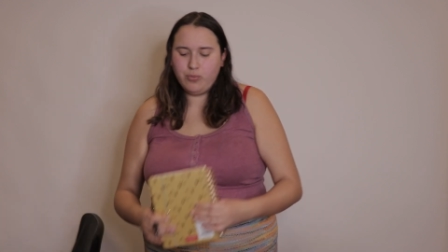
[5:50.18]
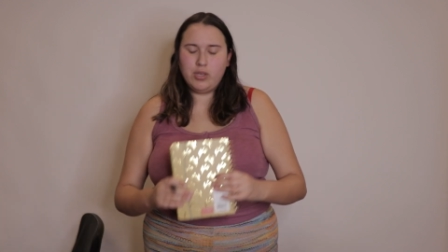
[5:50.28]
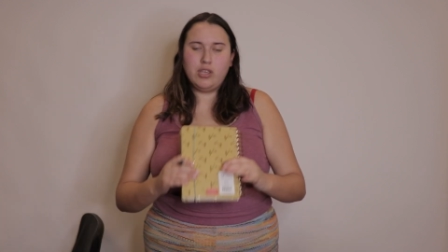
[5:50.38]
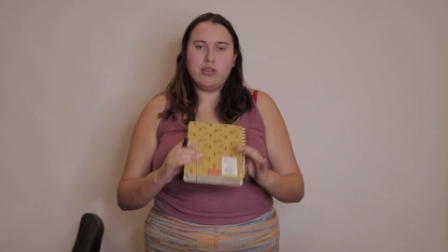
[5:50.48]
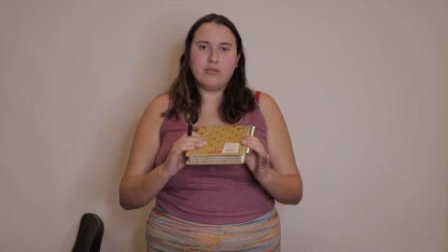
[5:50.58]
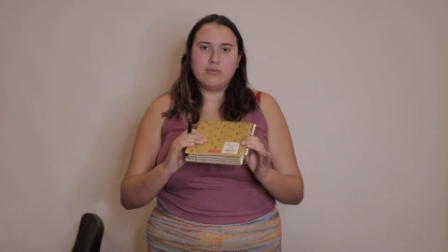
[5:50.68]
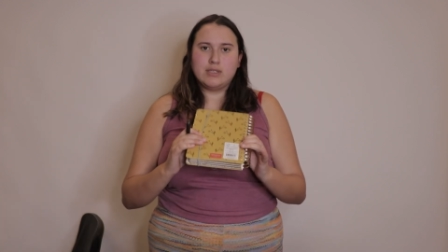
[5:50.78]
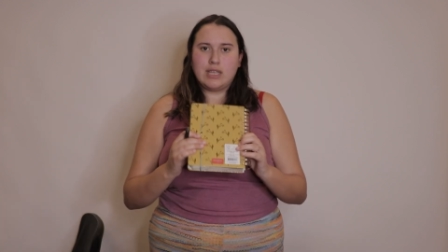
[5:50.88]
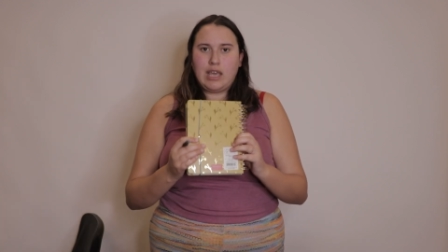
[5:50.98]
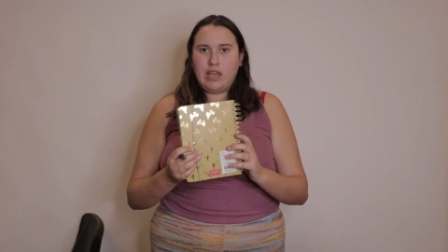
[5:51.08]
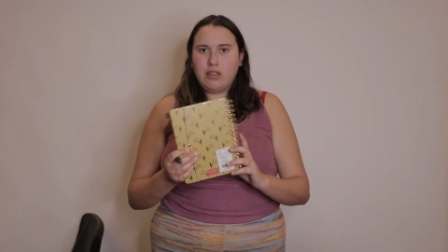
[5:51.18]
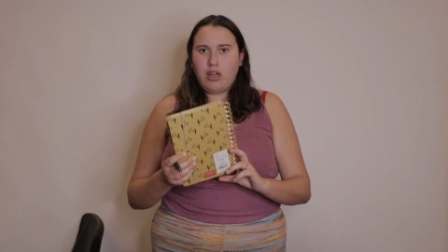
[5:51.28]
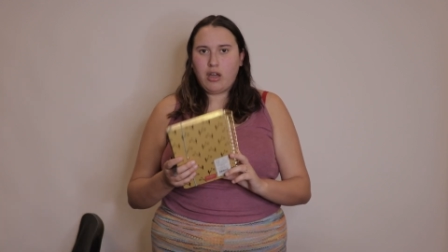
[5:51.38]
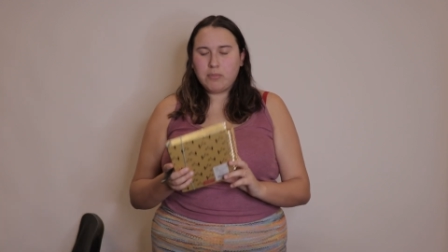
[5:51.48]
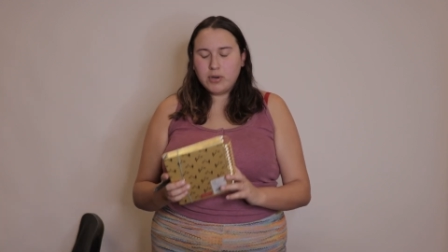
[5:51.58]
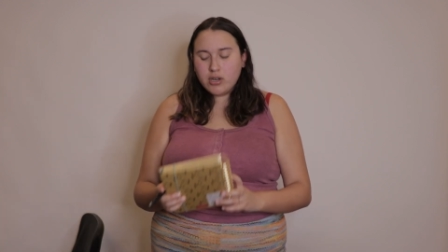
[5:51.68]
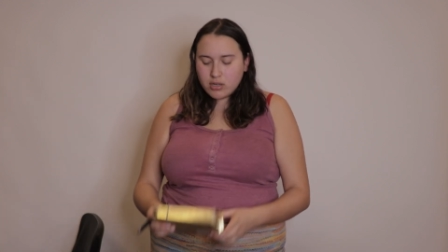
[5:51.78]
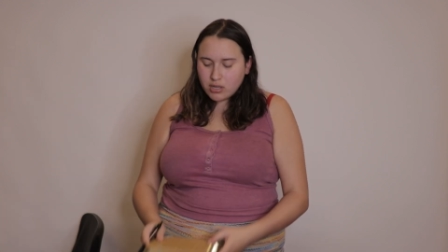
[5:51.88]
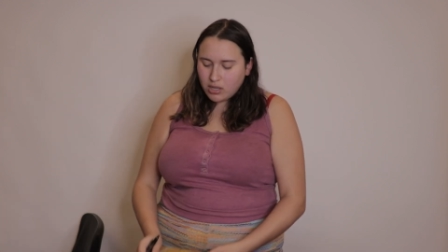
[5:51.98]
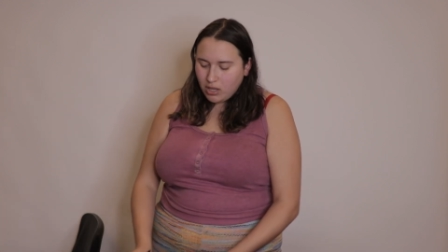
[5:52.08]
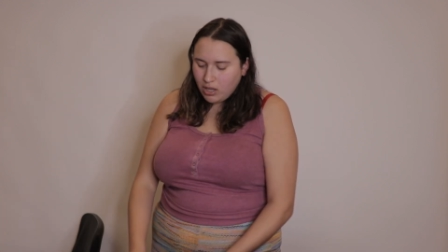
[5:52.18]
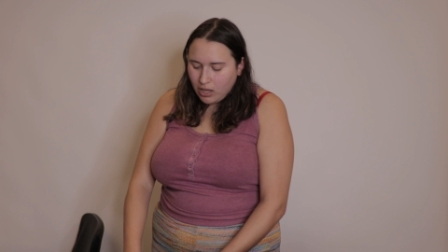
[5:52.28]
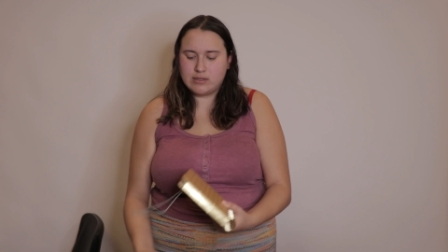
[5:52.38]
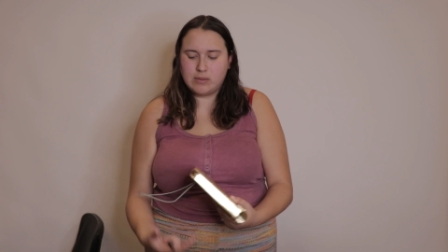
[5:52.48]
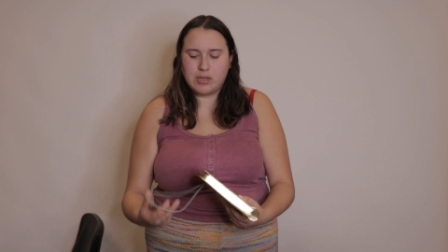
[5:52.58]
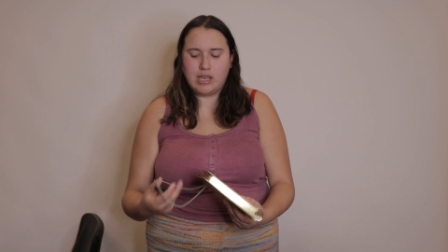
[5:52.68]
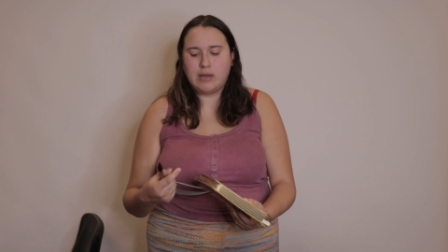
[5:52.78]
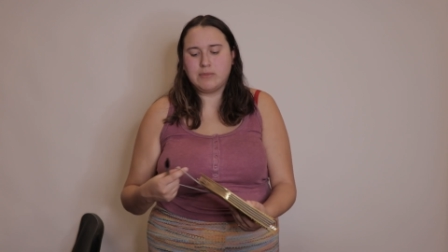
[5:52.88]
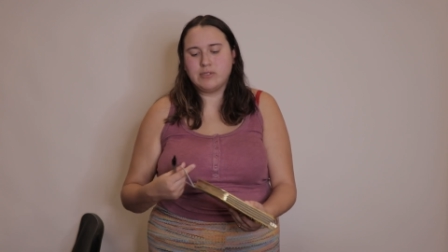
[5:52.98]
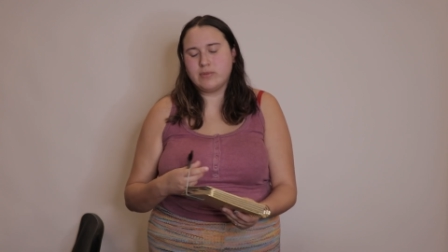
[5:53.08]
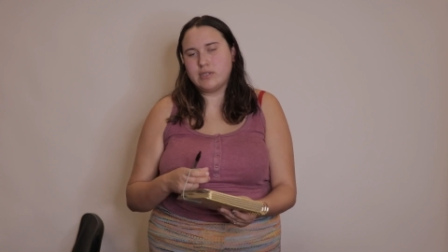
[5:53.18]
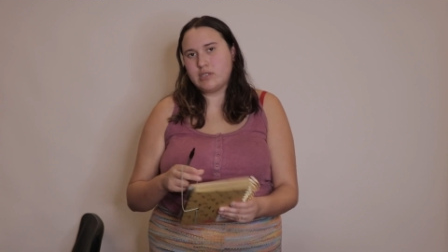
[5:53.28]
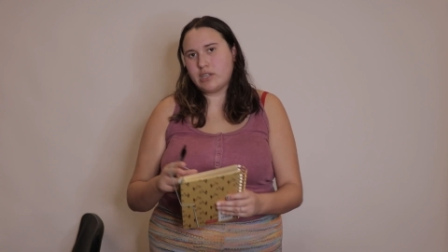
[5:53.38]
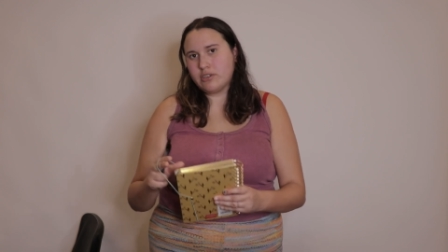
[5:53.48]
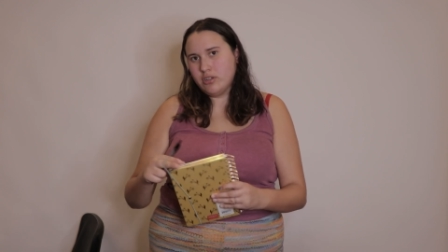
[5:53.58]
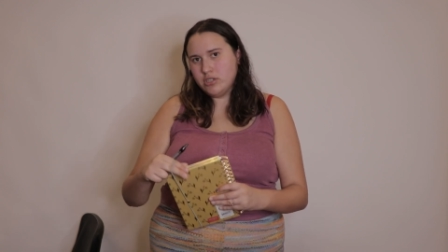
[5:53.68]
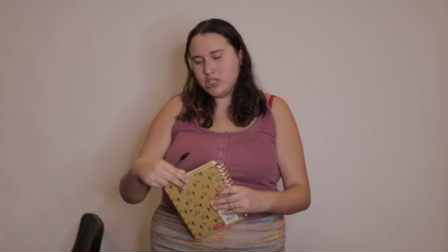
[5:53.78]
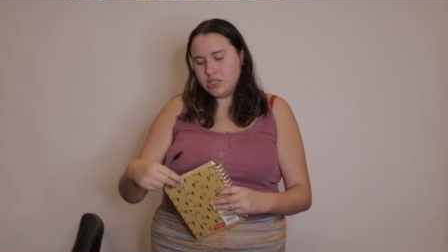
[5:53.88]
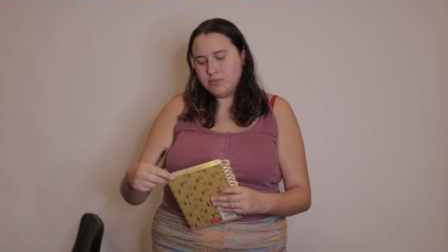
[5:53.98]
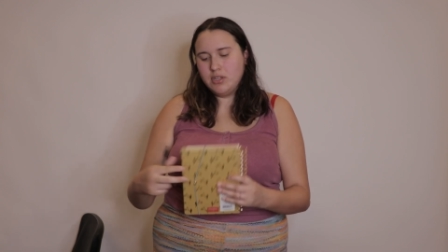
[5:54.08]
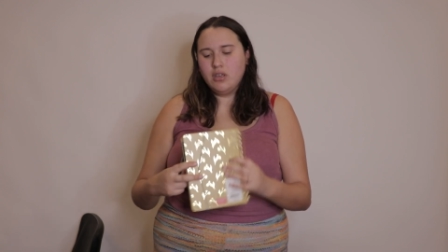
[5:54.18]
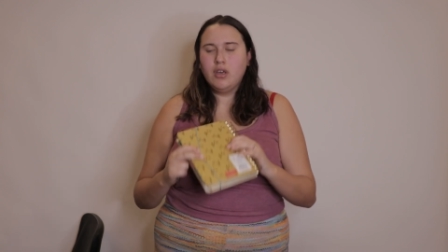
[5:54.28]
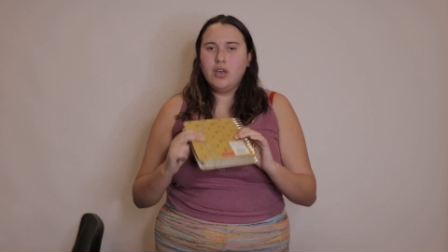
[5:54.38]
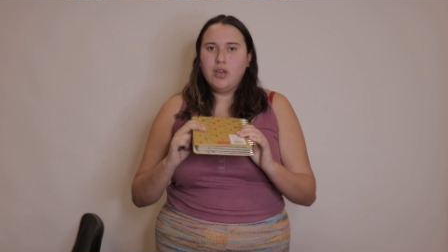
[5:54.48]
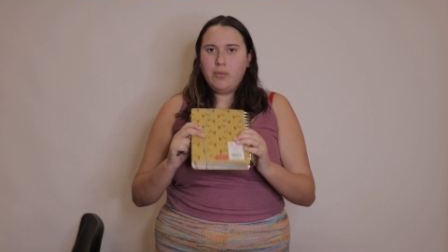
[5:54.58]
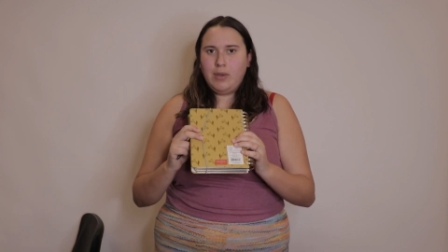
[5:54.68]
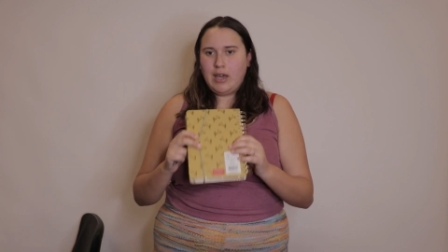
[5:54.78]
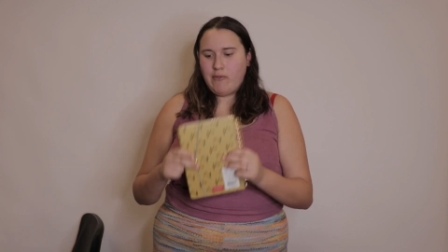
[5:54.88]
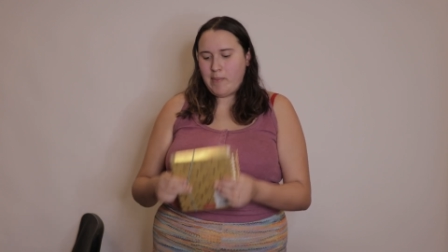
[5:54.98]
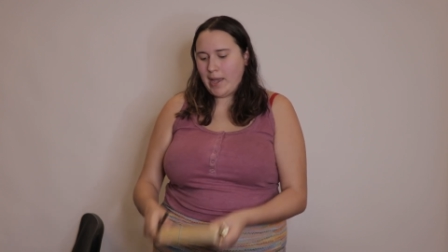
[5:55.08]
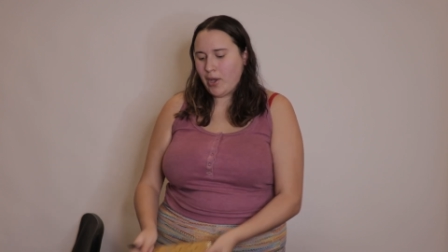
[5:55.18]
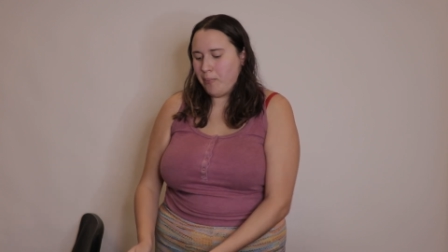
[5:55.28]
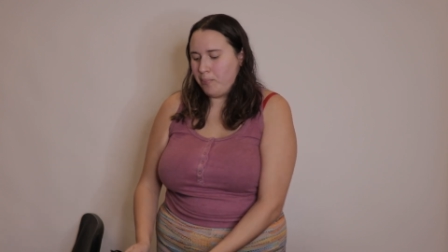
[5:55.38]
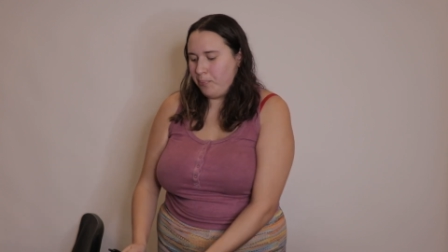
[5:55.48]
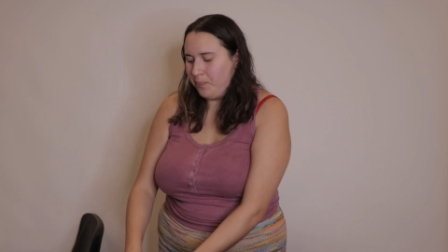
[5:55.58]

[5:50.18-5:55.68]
we use a logbook. If something happens with the technology, we have a backup.